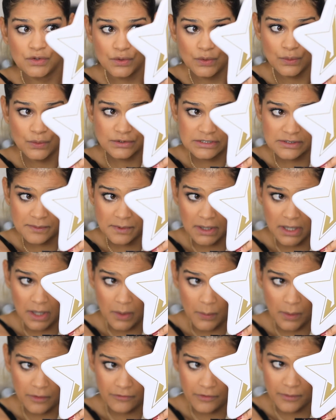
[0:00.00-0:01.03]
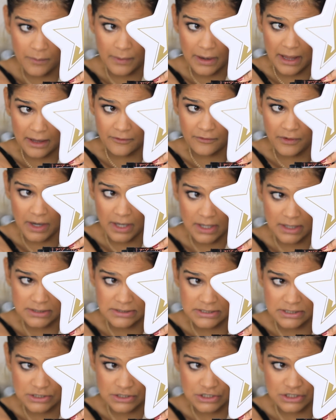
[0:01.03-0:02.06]
Do you typically wait for Black Friday
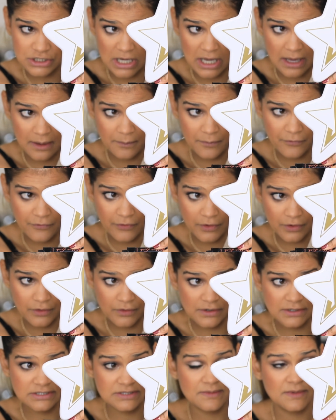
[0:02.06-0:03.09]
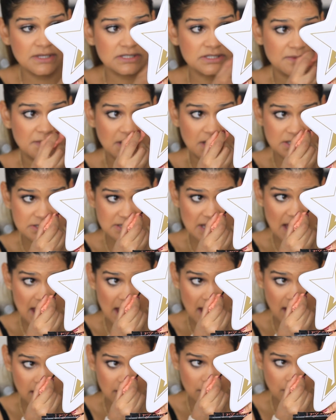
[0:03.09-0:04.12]
to shop for Christmas? Because
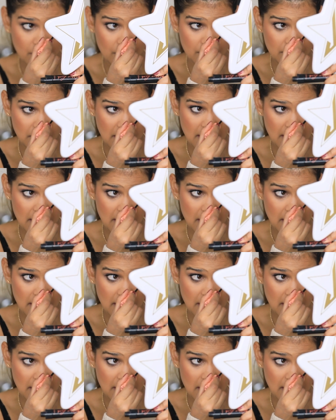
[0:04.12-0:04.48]
I don't.